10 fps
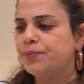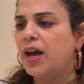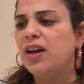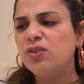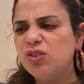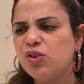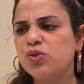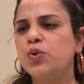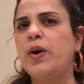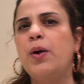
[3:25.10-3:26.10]
I don't know,
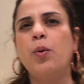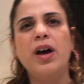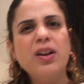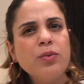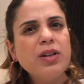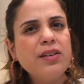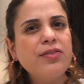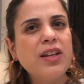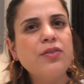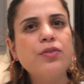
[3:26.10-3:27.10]
do I want it really
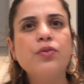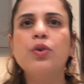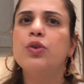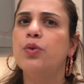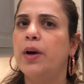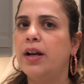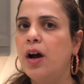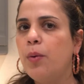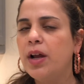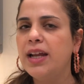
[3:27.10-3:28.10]
flavorful? Do I
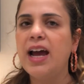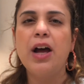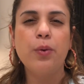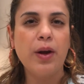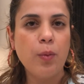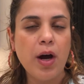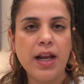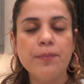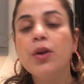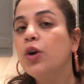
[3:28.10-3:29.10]
not want it? How do I want
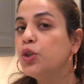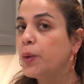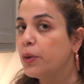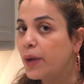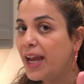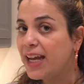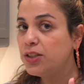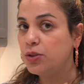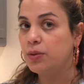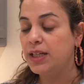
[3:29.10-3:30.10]
it? So what you
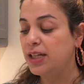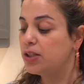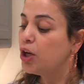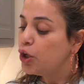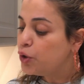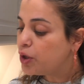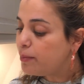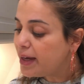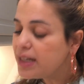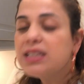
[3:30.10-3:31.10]
can do is, you can
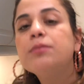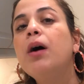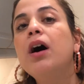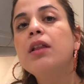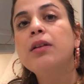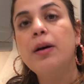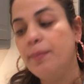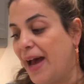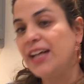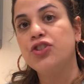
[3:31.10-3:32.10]
make a small
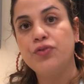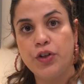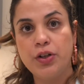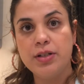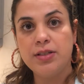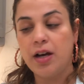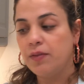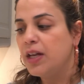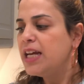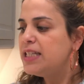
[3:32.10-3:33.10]
batch for yourself.
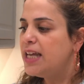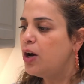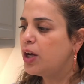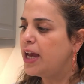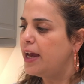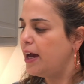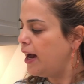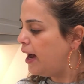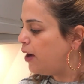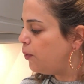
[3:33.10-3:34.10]
Say, okay,
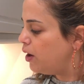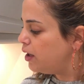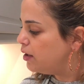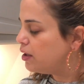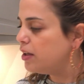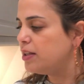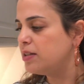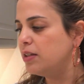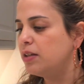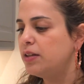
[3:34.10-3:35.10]
I want a little this,
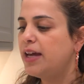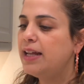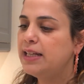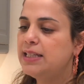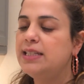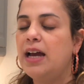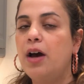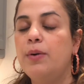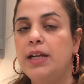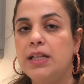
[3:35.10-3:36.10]
a little that. Let's see
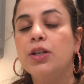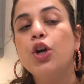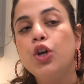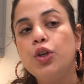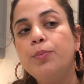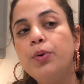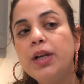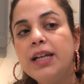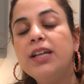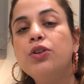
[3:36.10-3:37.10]
how it is. You put
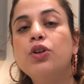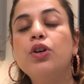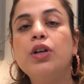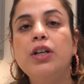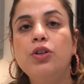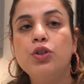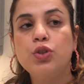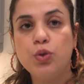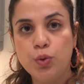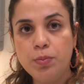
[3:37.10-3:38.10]
it in your
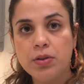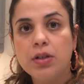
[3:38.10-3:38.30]
soup,